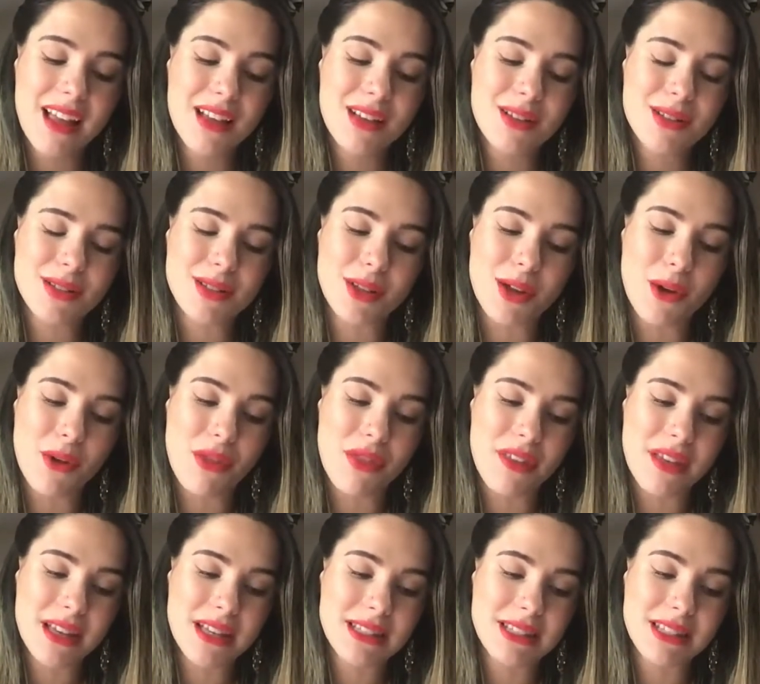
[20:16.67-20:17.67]
So
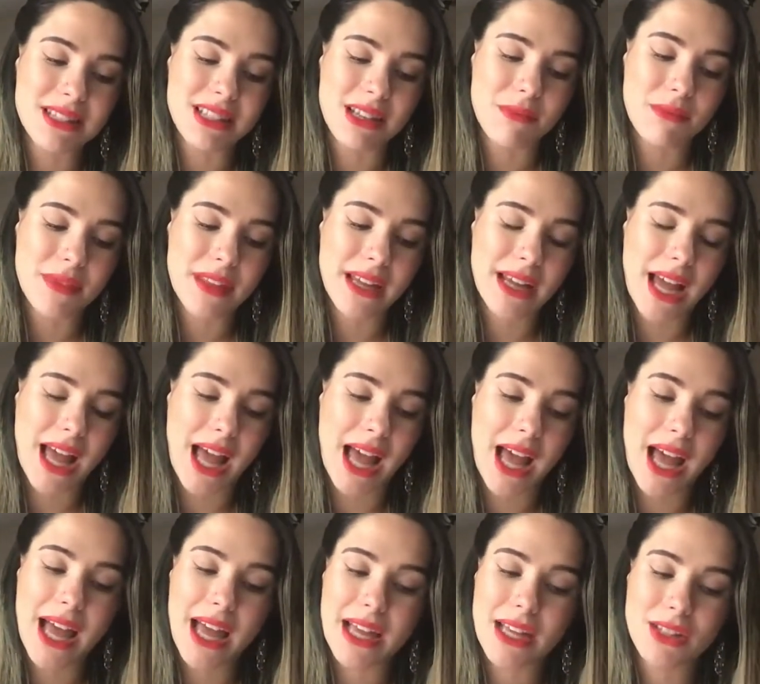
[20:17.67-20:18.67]
this is something
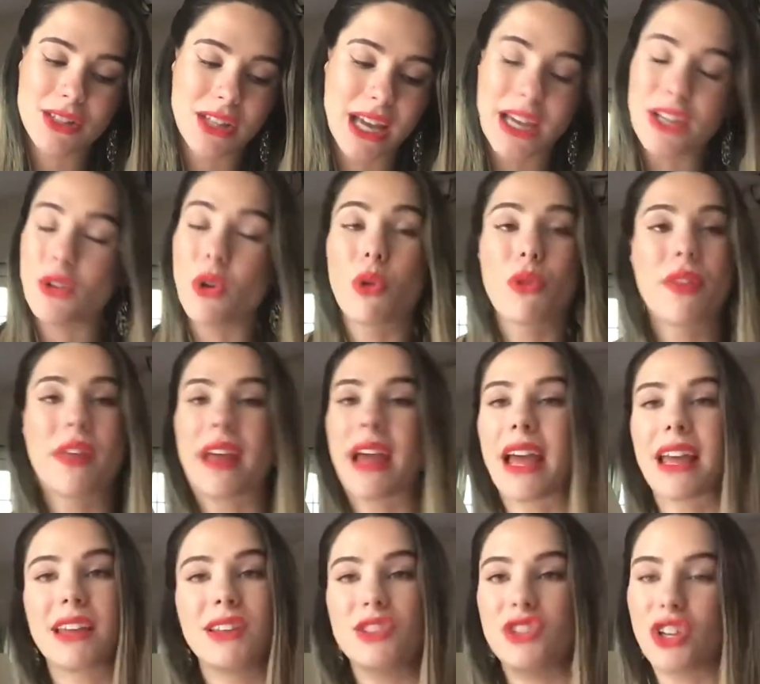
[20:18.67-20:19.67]
I don't think I
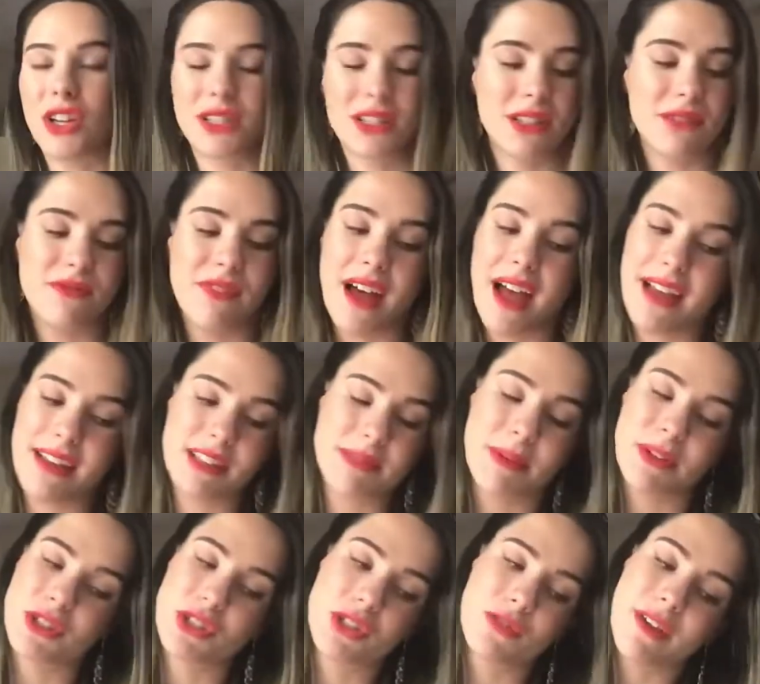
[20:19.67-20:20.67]
could justify,
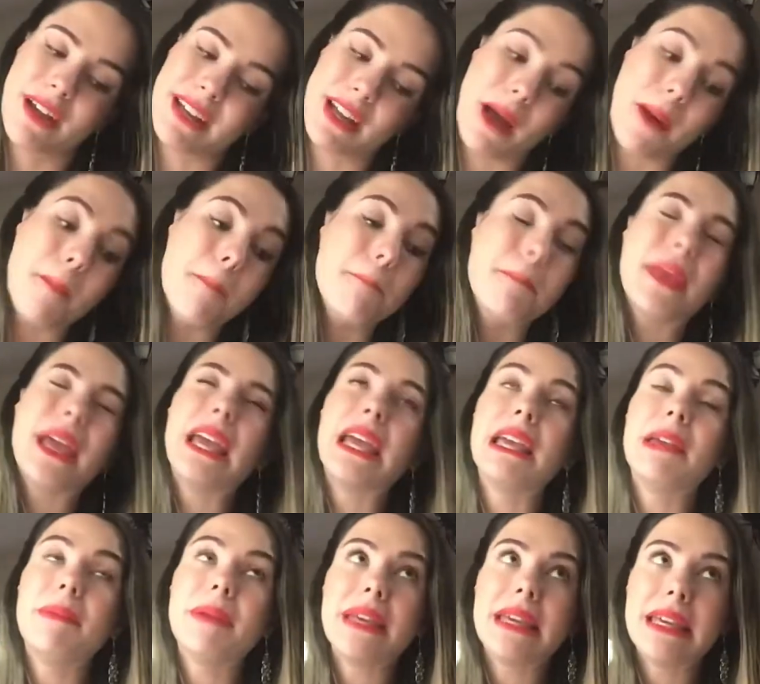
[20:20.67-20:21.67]
especially right now.
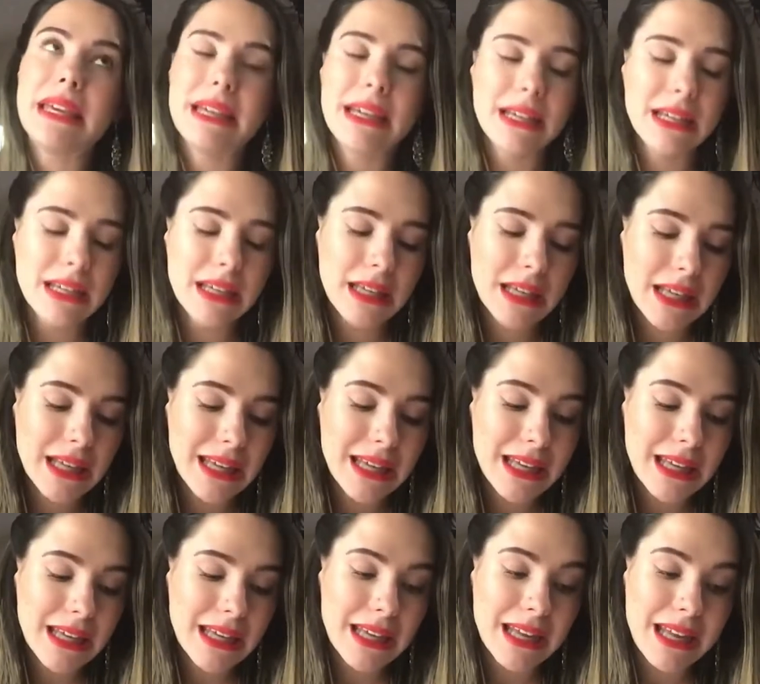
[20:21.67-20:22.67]
Maybe
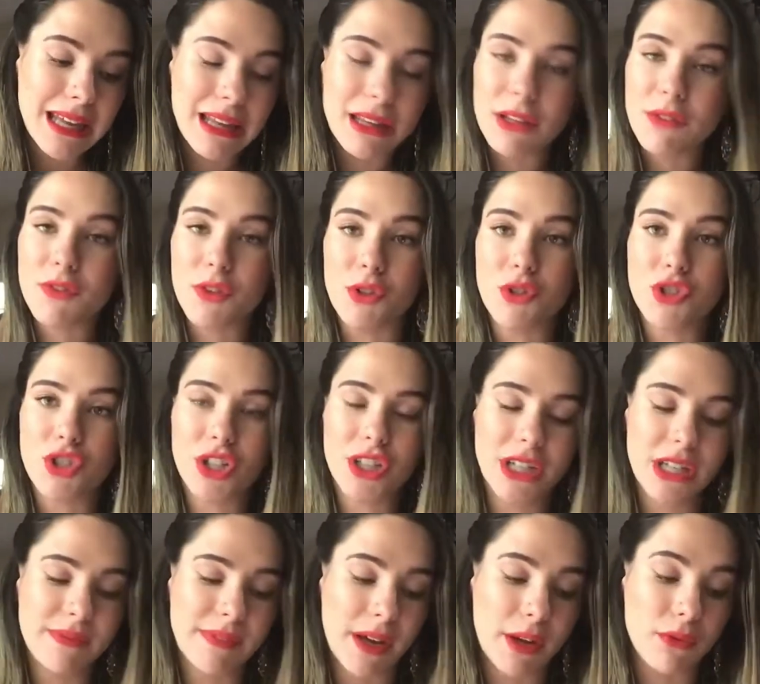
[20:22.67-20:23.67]
in the future,
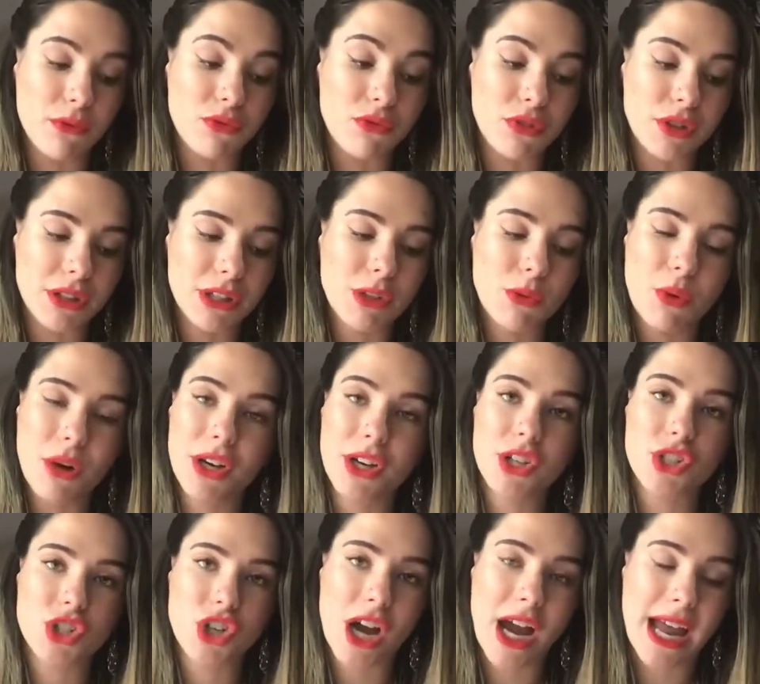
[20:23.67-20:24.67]
if I really wanted
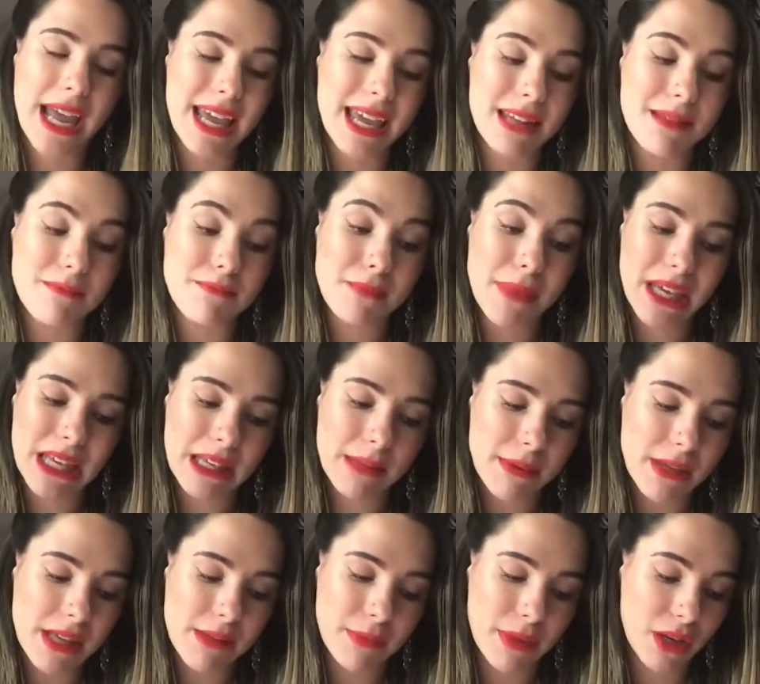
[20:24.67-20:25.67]
to try it,
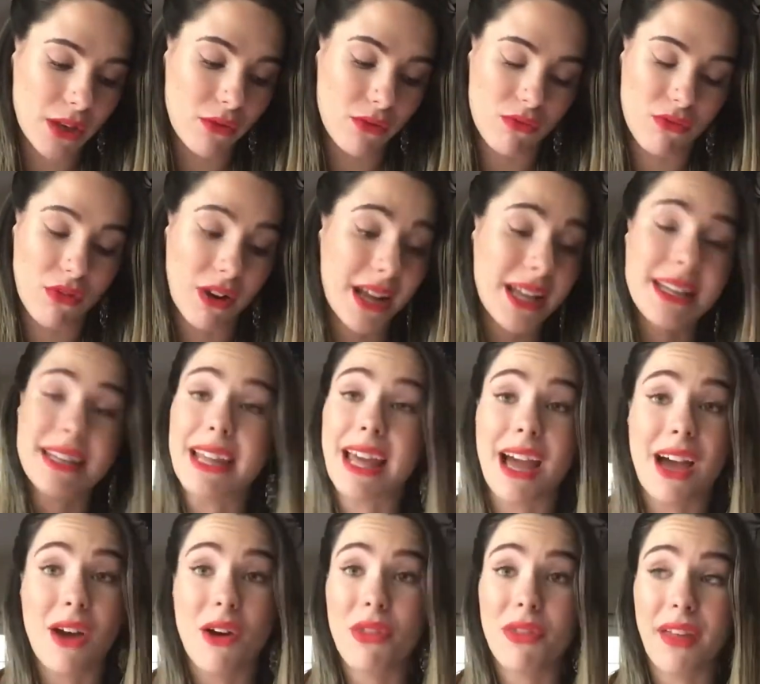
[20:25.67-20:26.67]
maybe, but right
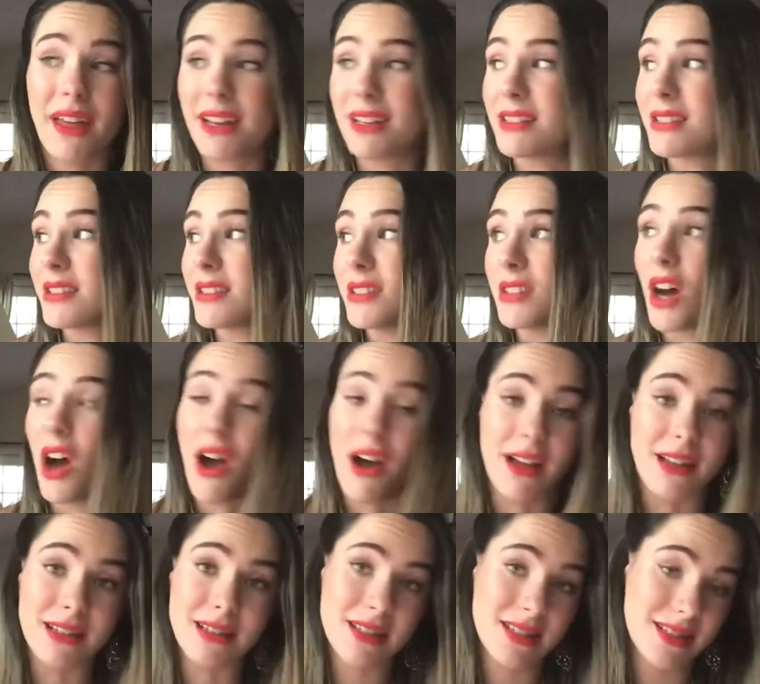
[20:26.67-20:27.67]
now, that is
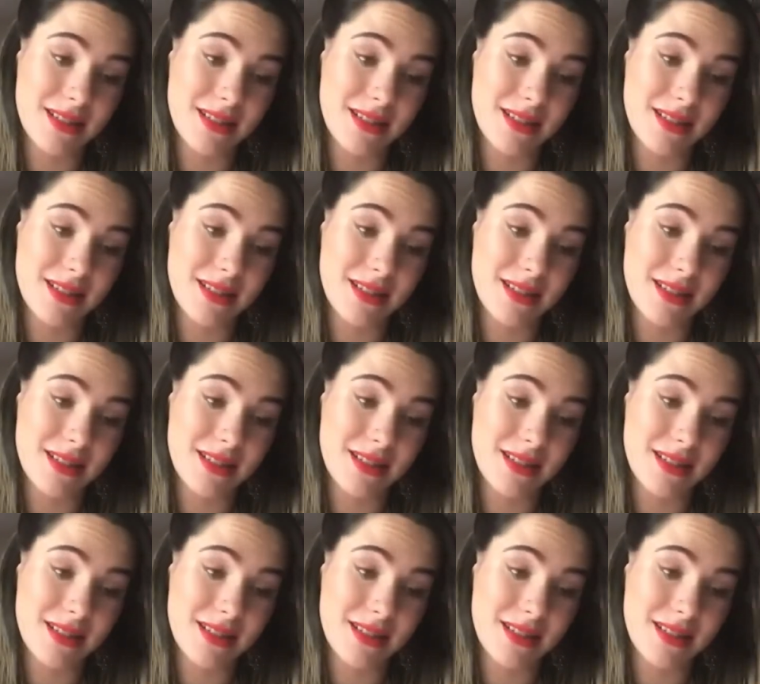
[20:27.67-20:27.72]
not,